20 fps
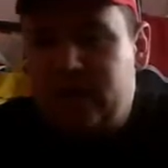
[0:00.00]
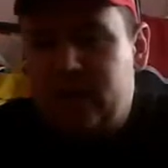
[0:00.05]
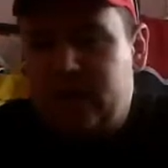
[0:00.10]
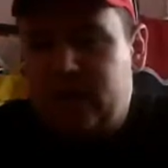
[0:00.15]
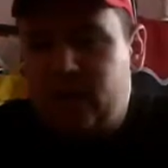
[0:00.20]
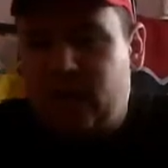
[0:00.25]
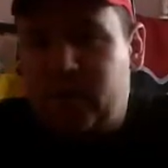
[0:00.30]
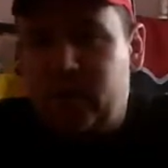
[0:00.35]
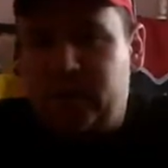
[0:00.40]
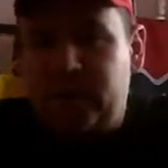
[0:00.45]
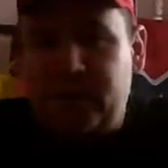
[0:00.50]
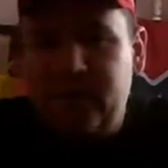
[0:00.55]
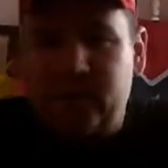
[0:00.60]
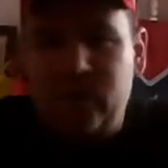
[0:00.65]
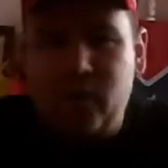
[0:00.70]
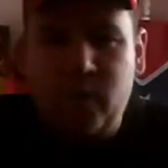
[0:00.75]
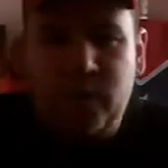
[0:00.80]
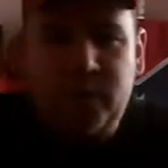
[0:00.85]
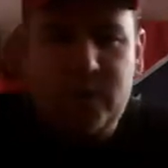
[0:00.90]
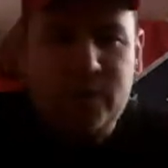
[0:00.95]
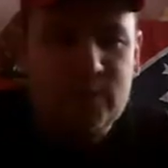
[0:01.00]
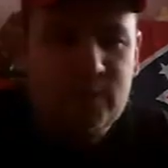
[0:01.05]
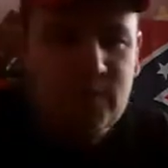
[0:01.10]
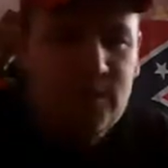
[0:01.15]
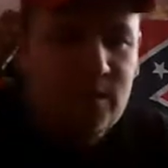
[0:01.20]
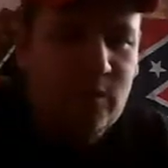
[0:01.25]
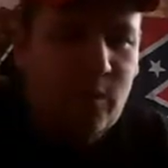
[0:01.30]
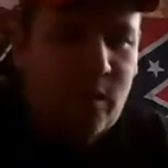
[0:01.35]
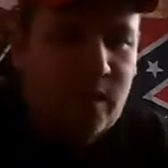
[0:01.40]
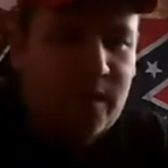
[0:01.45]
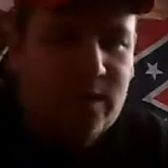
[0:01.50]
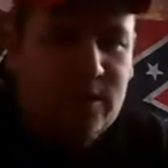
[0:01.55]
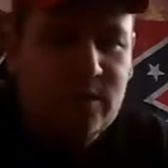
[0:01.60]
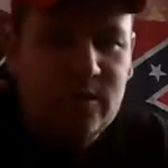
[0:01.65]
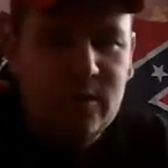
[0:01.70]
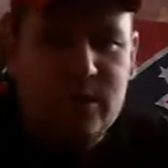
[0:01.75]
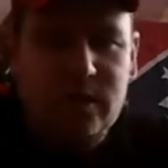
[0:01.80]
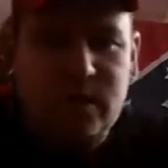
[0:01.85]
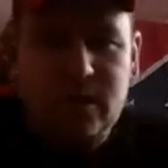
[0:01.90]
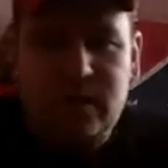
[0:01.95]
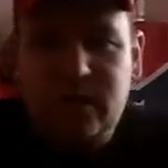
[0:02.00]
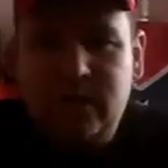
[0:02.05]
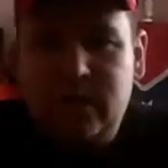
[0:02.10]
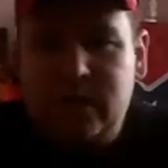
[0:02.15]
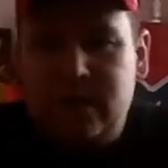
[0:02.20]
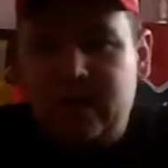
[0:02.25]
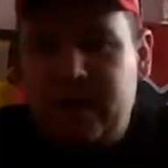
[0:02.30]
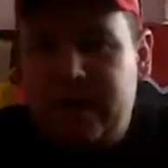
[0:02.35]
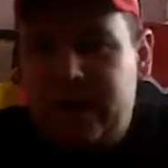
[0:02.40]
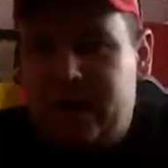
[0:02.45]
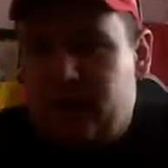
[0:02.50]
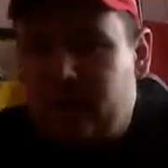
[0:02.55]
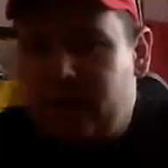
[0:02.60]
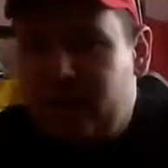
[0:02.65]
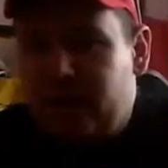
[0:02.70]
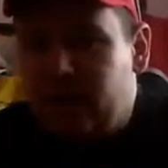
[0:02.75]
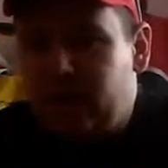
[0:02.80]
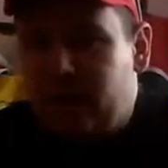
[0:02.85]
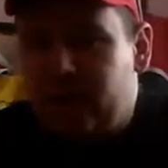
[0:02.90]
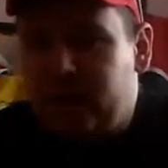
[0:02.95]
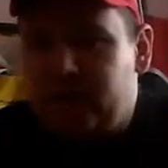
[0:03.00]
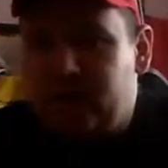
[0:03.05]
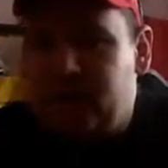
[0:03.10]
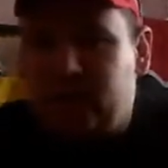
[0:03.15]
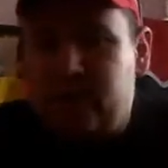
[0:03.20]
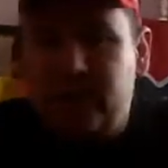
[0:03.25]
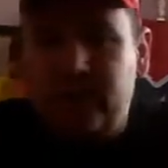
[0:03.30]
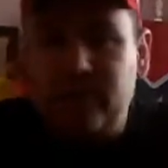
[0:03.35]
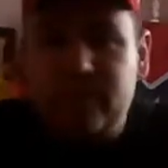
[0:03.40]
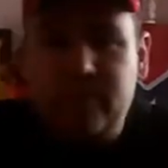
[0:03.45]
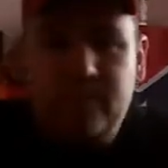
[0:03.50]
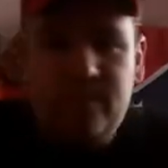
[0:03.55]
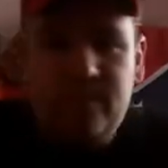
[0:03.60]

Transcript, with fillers: You want to make a point, there's a good way to do it and a bad way to do it.